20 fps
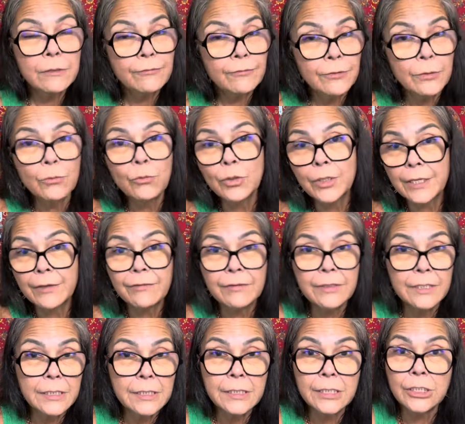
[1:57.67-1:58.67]
from whatever
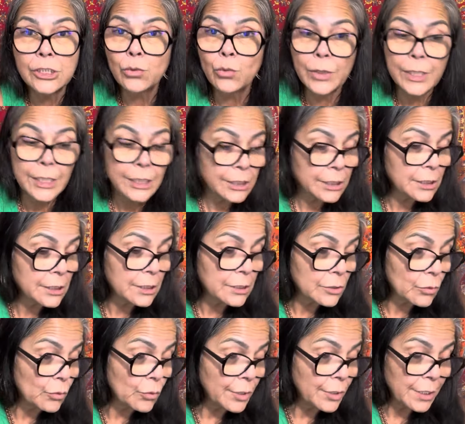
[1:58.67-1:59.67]
the situation is
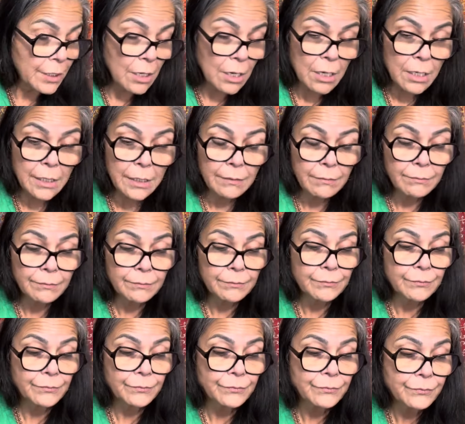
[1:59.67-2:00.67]
going on.
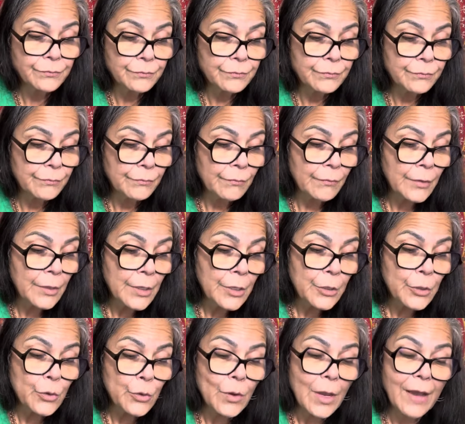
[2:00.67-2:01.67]

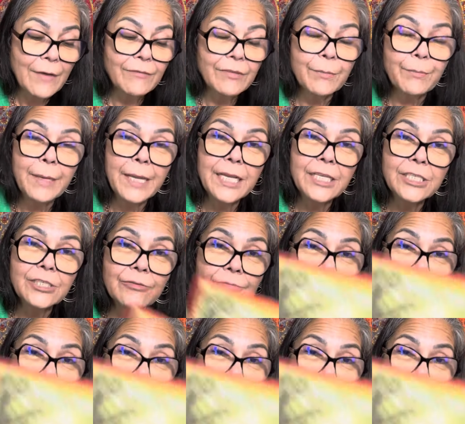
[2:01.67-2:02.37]
You have the Page of